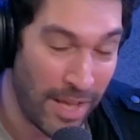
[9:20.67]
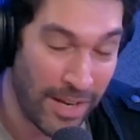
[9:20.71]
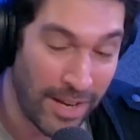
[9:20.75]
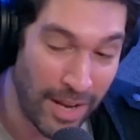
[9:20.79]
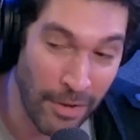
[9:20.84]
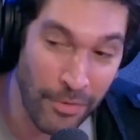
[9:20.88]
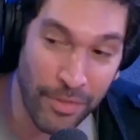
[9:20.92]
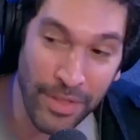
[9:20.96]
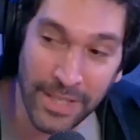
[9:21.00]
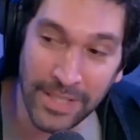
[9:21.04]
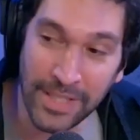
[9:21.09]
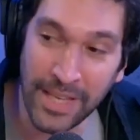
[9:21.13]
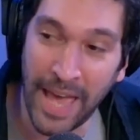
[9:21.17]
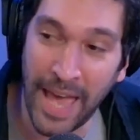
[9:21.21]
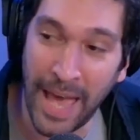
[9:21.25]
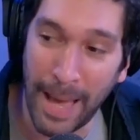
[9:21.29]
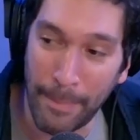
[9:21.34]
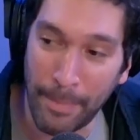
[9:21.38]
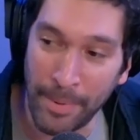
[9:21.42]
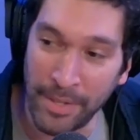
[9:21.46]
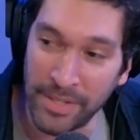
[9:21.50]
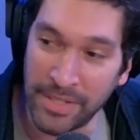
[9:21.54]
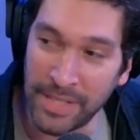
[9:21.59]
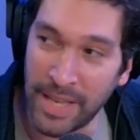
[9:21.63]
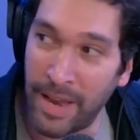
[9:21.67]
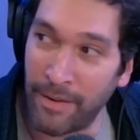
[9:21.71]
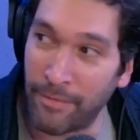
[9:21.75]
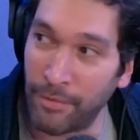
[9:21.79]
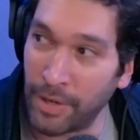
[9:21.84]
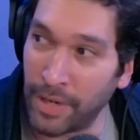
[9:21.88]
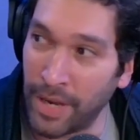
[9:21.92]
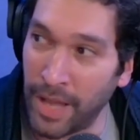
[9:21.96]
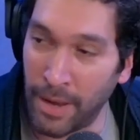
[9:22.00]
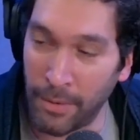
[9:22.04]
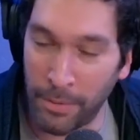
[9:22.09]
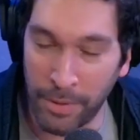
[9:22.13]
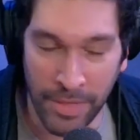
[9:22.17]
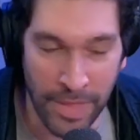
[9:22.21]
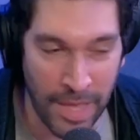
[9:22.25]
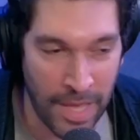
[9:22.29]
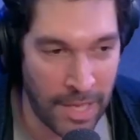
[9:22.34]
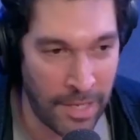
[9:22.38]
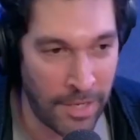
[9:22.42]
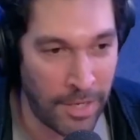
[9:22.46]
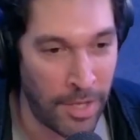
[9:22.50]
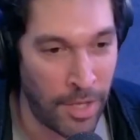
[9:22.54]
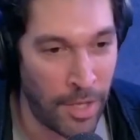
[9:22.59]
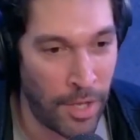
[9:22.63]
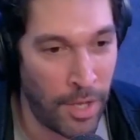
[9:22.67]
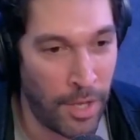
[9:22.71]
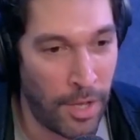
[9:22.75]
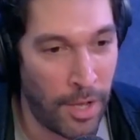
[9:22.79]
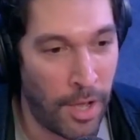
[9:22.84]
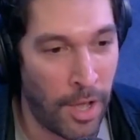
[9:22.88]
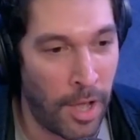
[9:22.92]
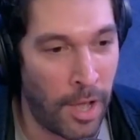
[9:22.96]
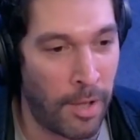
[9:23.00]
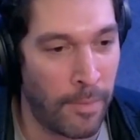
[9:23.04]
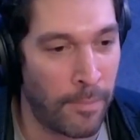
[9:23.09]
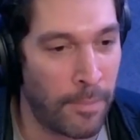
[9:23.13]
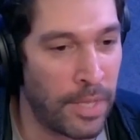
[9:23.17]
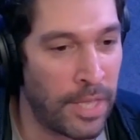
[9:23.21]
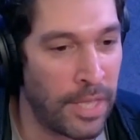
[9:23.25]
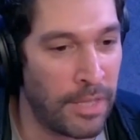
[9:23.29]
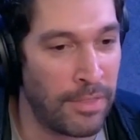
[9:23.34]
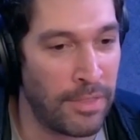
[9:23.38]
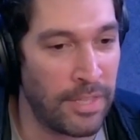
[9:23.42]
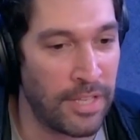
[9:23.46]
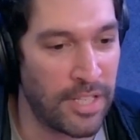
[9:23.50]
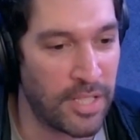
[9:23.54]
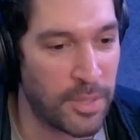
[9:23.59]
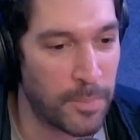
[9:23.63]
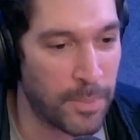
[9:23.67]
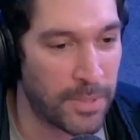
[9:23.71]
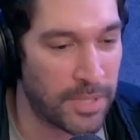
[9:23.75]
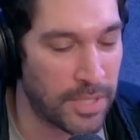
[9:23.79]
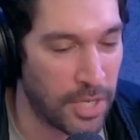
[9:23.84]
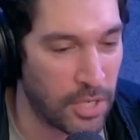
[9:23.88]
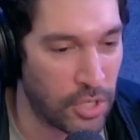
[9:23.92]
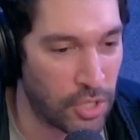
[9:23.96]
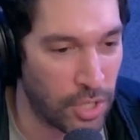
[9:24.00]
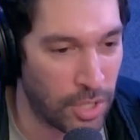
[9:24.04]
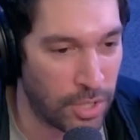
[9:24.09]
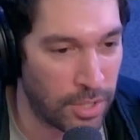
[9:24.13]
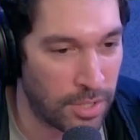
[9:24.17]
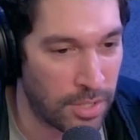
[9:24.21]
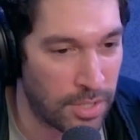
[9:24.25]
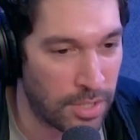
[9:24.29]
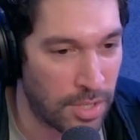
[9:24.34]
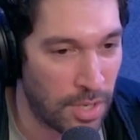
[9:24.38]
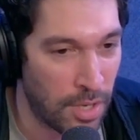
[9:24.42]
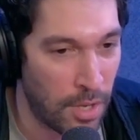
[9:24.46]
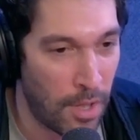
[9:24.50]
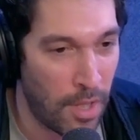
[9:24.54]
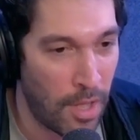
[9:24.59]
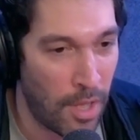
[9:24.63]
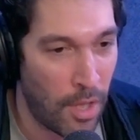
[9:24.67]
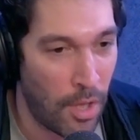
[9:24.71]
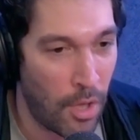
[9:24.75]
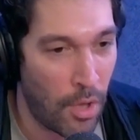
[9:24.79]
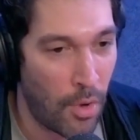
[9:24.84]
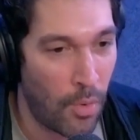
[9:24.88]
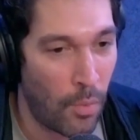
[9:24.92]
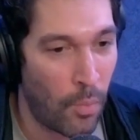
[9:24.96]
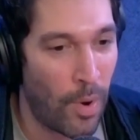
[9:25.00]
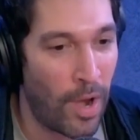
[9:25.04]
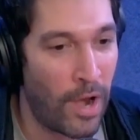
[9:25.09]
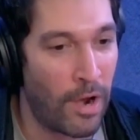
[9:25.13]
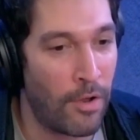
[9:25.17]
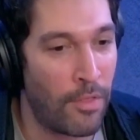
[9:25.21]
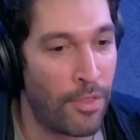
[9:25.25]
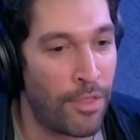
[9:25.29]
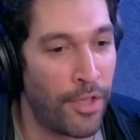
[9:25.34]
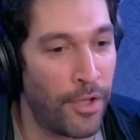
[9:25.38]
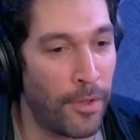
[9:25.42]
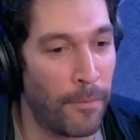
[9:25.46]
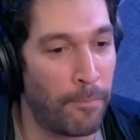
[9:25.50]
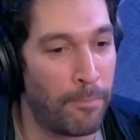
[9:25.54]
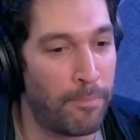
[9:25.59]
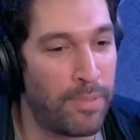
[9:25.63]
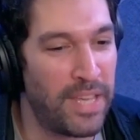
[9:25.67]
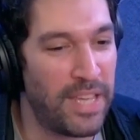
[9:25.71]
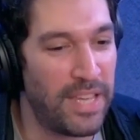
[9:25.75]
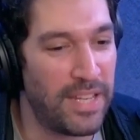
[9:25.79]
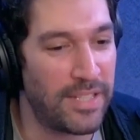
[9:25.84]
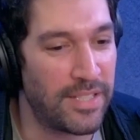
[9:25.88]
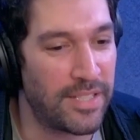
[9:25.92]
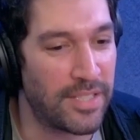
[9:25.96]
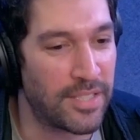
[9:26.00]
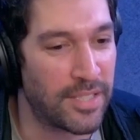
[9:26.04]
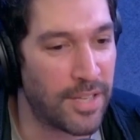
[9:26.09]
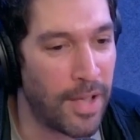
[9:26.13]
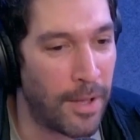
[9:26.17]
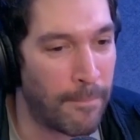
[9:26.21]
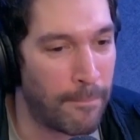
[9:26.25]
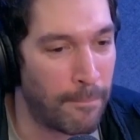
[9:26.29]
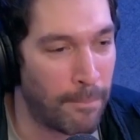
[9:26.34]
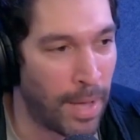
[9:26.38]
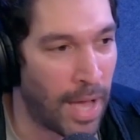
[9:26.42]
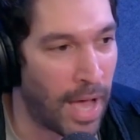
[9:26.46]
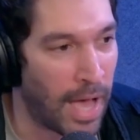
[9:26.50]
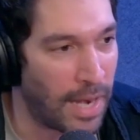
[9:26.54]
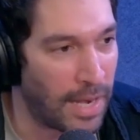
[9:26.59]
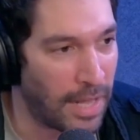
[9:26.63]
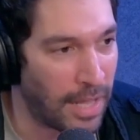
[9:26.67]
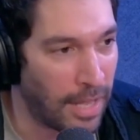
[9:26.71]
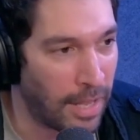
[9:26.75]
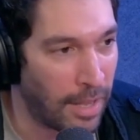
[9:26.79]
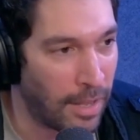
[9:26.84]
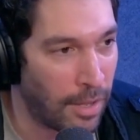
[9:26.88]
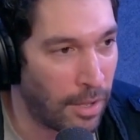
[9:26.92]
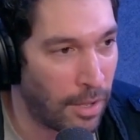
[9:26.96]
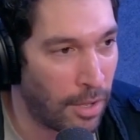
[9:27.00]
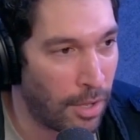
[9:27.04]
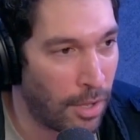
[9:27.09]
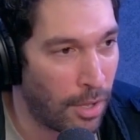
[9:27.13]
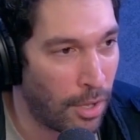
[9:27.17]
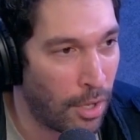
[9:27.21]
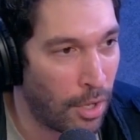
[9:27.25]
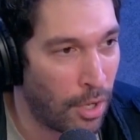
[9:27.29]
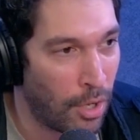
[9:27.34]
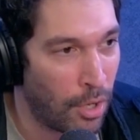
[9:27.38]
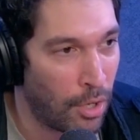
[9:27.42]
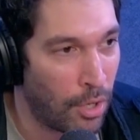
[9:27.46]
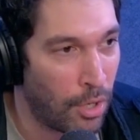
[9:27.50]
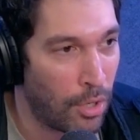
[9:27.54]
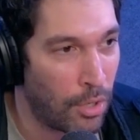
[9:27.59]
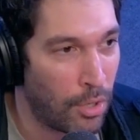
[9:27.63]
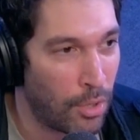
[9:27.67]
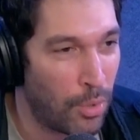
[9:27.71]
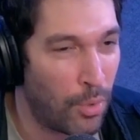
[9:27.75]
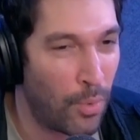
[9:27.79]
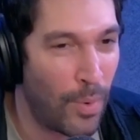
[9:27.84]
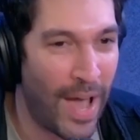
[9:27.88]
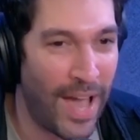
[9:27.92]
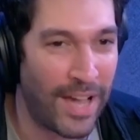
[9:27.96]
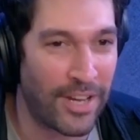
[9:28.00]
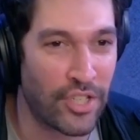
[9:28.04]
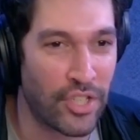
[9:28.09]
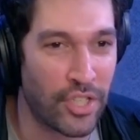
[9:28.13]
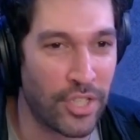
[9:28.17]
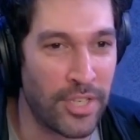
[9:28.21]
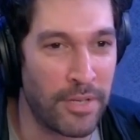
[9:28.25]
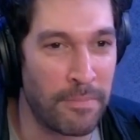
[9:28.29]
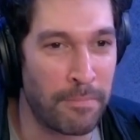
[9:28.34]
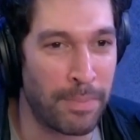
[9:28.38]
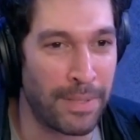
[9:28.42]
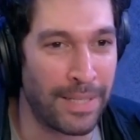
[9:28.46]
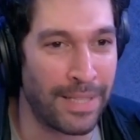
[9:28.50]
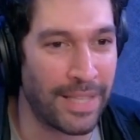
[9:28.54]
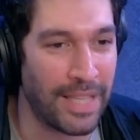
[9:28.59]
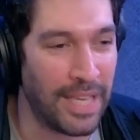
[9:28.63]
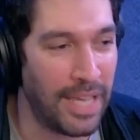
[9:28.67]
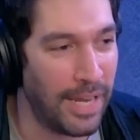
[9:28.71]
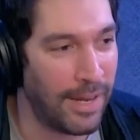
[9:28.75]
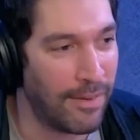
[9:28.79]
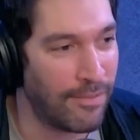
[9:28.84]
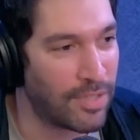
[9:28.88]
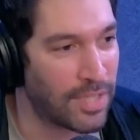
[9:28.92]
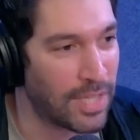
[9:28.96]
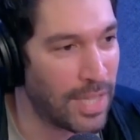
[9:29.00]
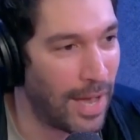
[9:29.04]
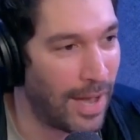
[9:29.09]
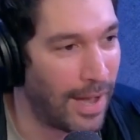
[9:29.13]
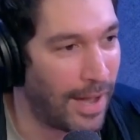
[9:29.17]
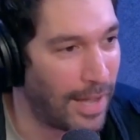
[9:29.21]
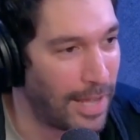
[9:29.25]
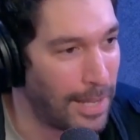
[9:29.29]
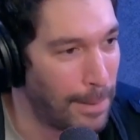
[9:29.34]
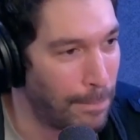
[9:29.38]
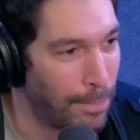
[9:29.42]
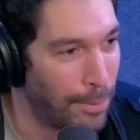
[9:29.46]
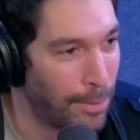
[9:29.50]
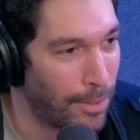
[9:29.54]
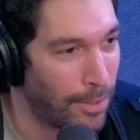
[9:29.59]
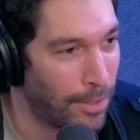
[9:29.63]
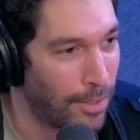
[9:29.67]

Now, this happens every now and then um, in these positions where there'll be somebody who actually believes the hype.